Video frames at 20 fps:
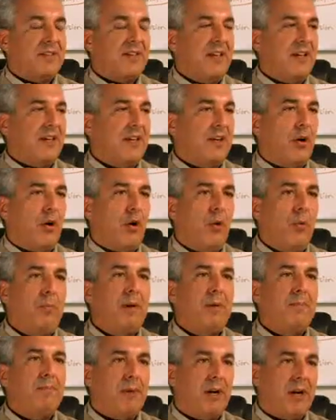take an
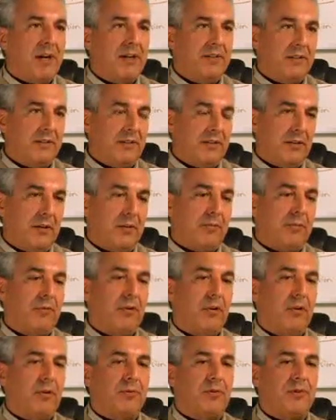open-minded
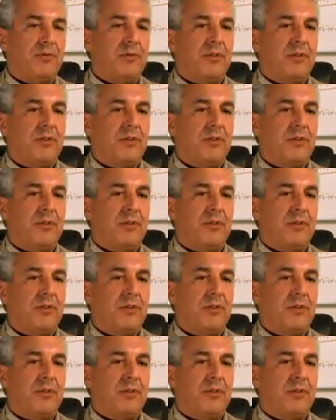approach